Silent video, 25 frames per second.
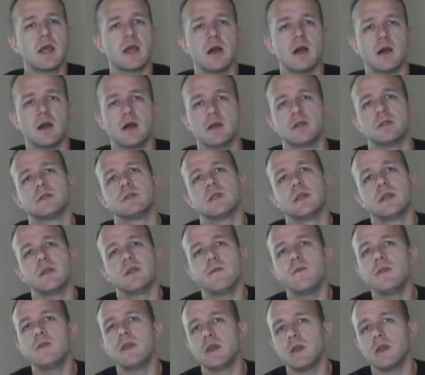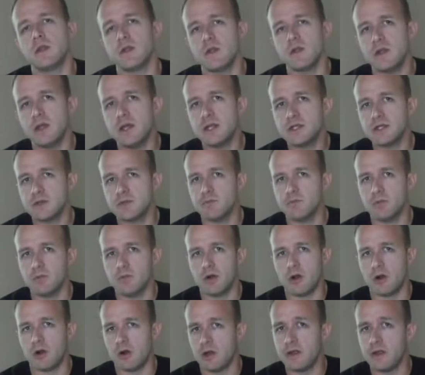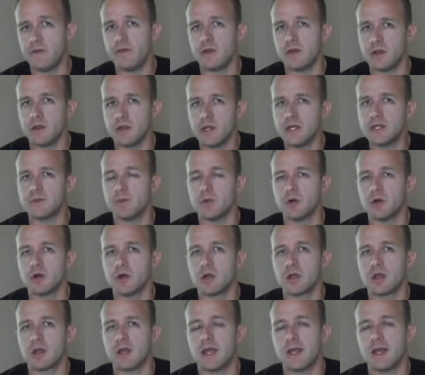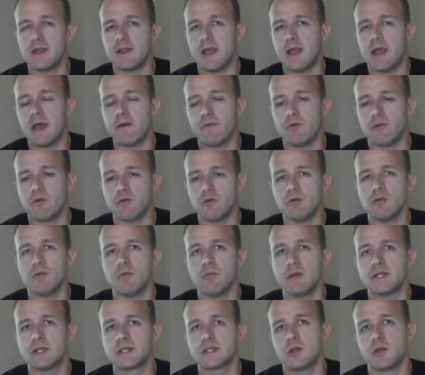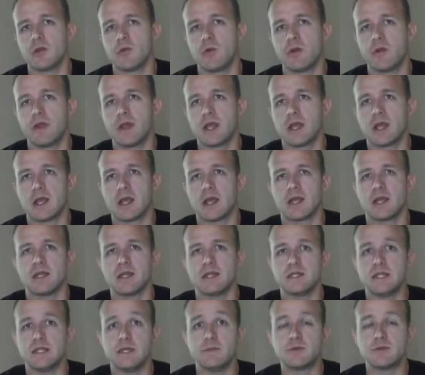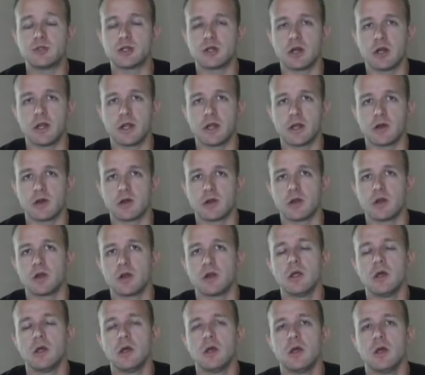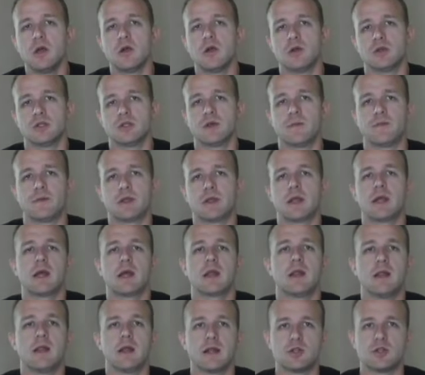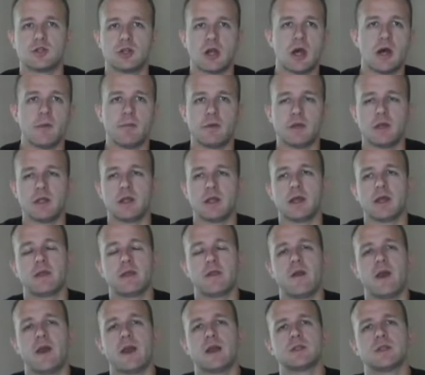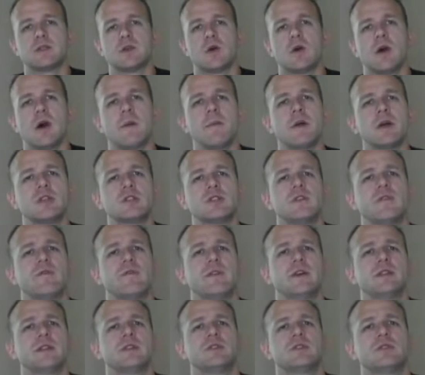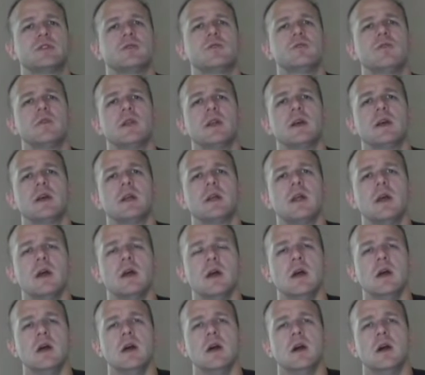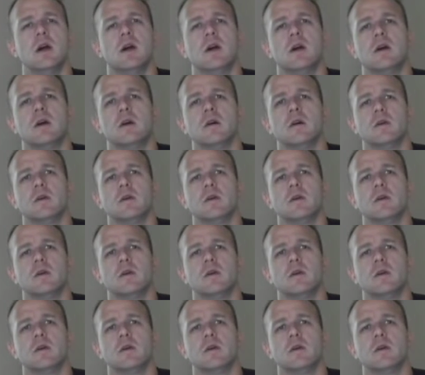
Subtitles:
Scions in the Elites are in the Elites book, and they have a rule basically where they can kind of deep strike or something kind of like drop in like that. So I'm not sure if that's true or not.